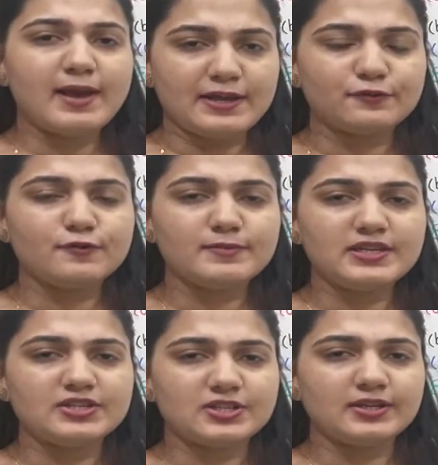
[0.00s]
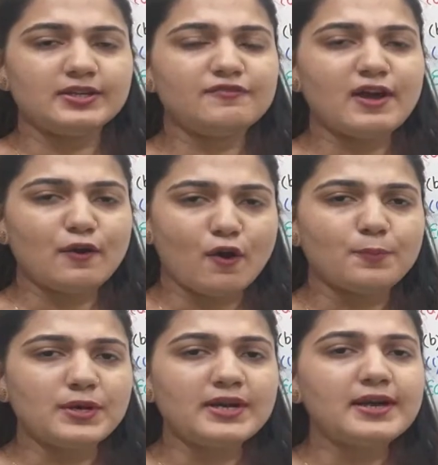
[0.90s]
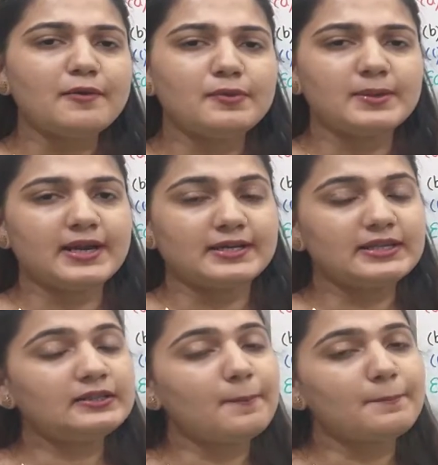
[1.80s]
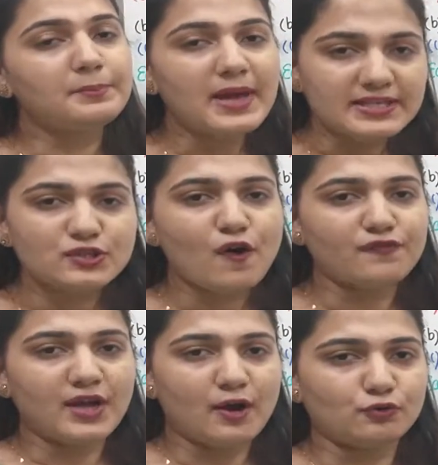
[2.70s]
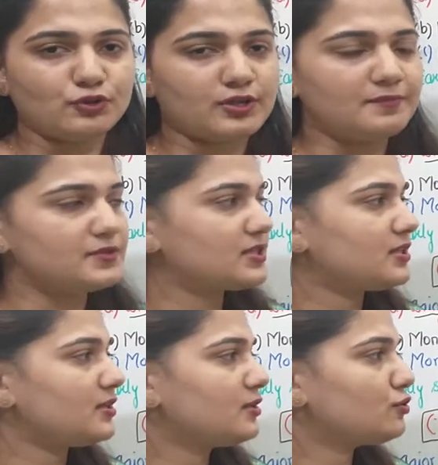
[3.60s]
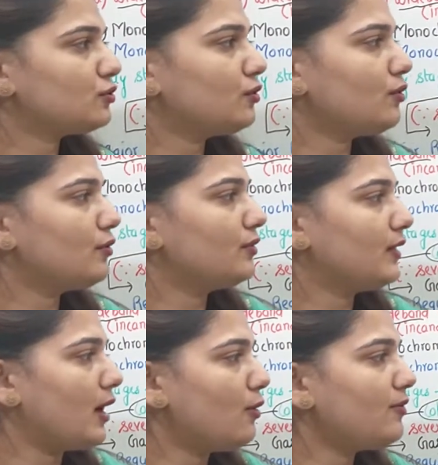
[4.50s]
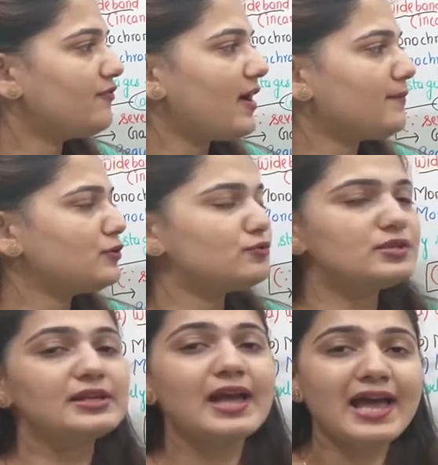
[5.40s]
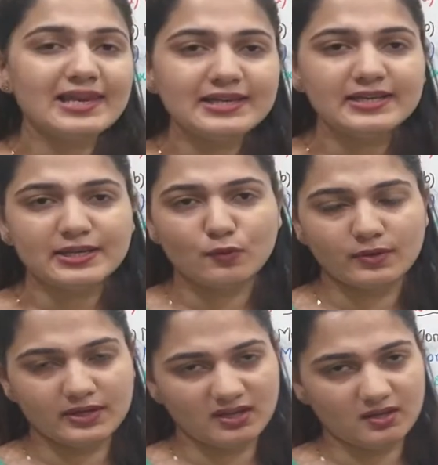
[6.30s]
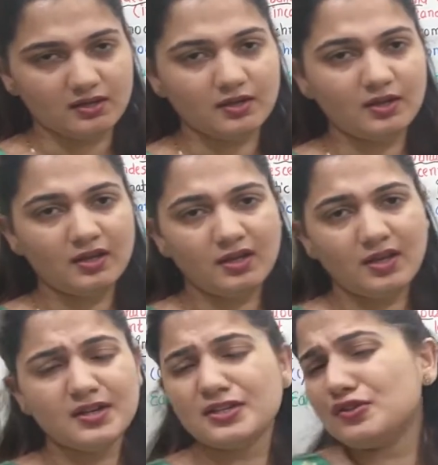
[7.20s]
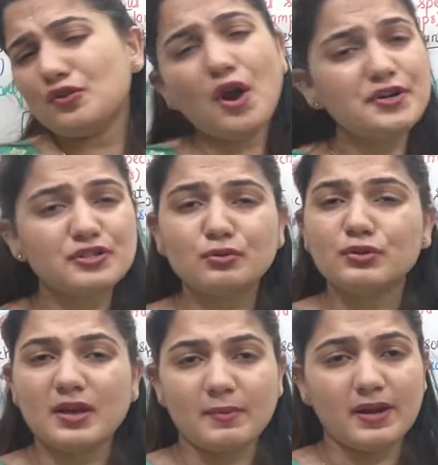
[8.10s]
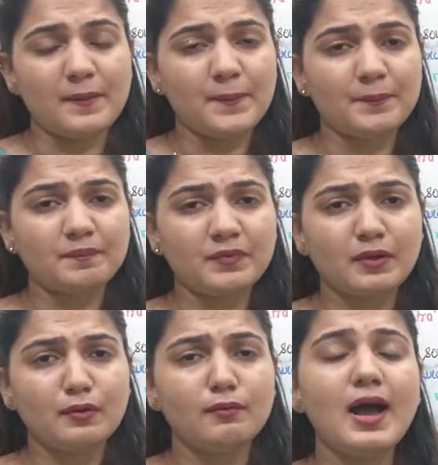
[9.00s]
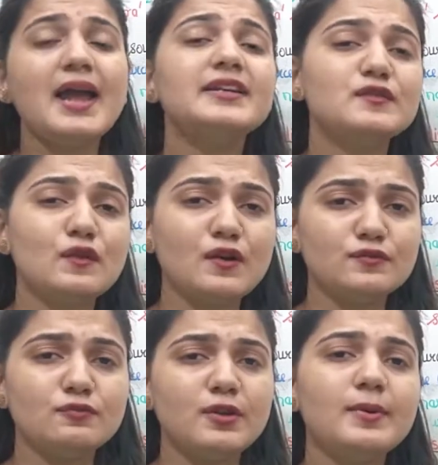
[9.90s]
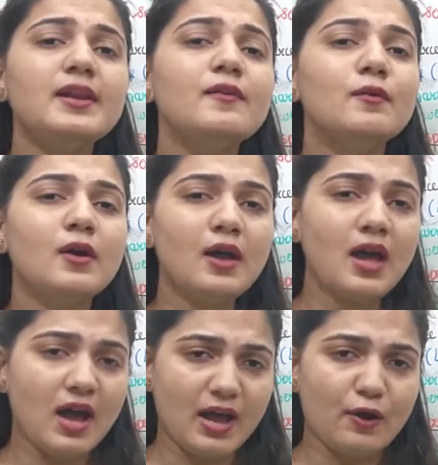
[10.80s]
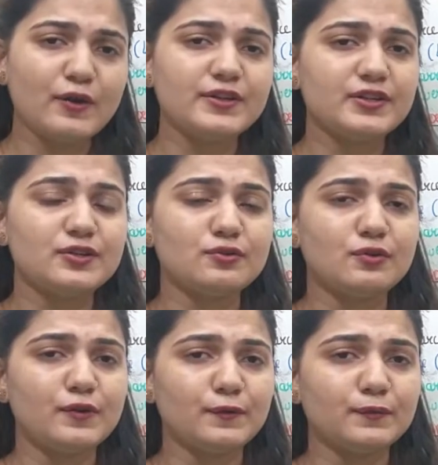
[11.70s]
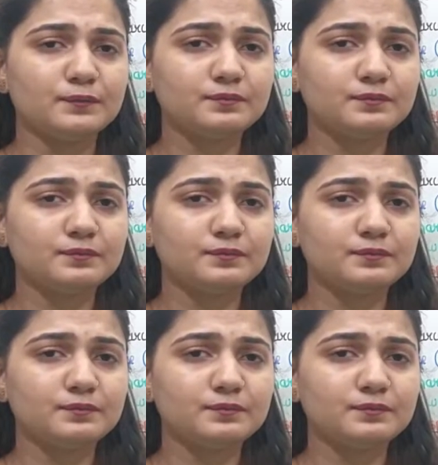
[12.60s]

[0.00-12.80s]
micrometer, if I operate, I will be getting the best of the outcomes. So now if I am using LED over here, it is not suitable. Why it is not suitable? I already told you.